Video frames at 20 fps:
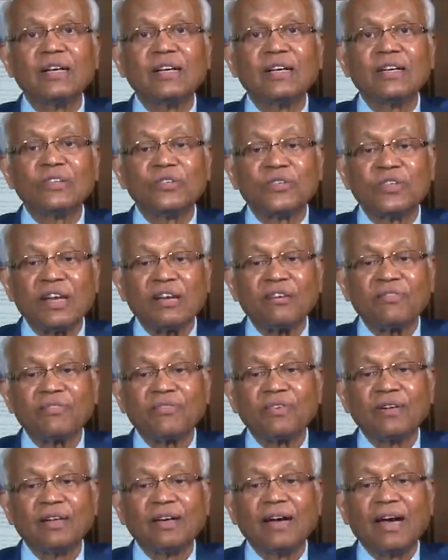safe,
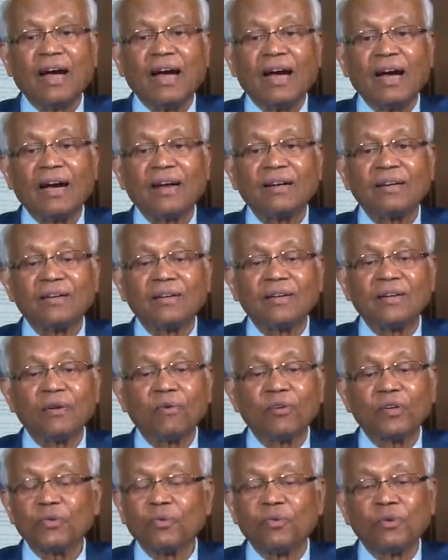and
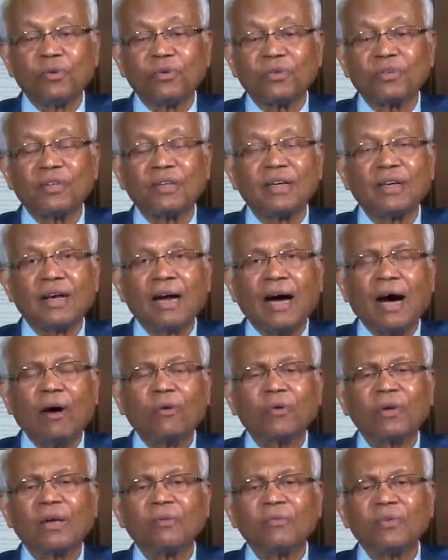diverse foods. How
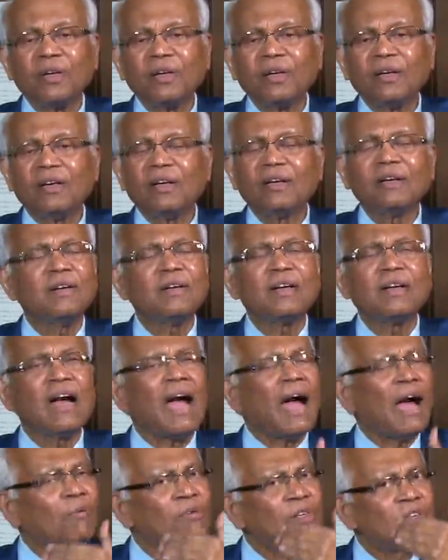can we
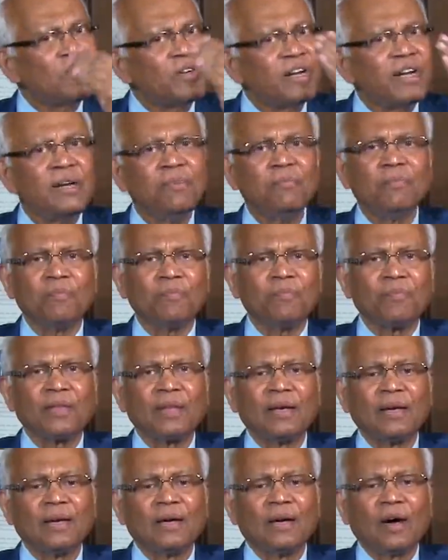have a dream
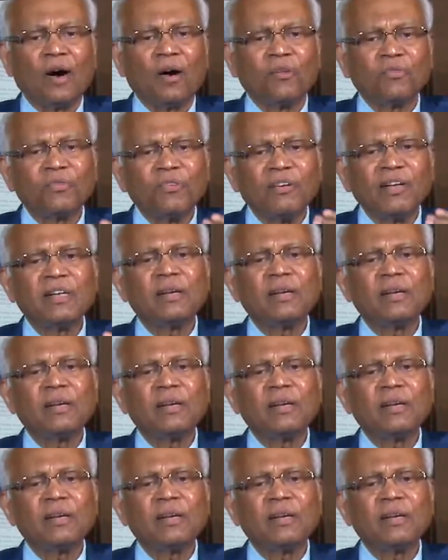of 20